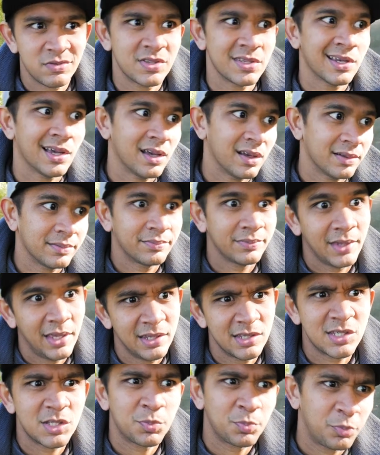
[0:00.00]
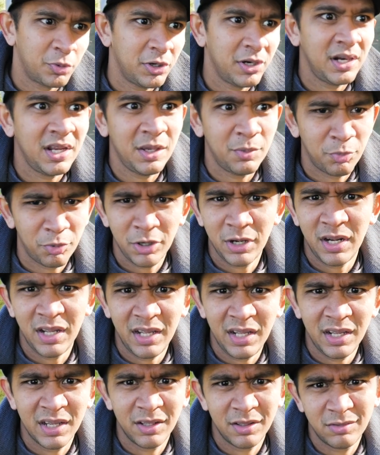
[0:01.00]
So that's pretty
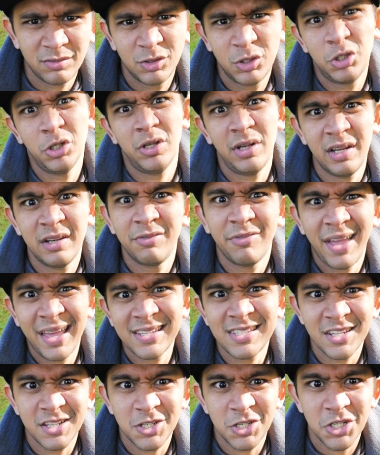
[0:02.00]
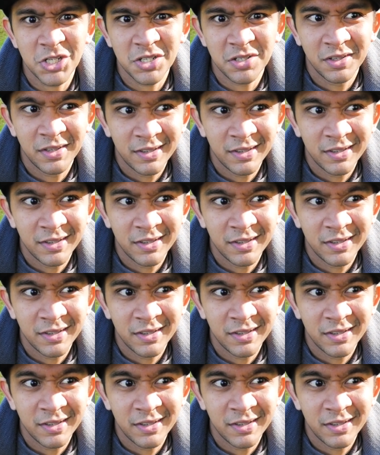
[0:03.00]
a good advantage.